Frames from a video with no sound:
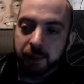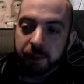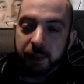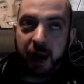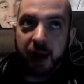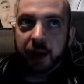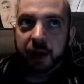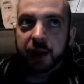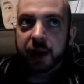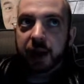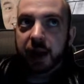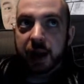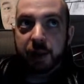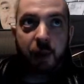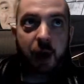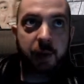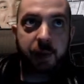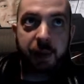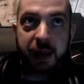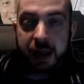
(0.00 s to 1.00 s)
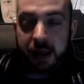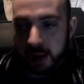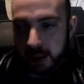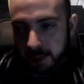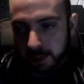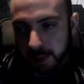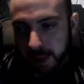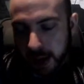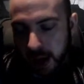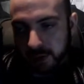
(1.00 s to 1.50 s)
but it might be a
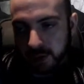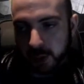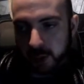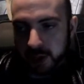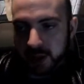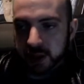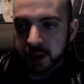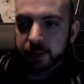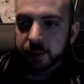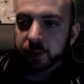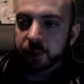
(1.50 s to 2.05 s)
bit afterwards.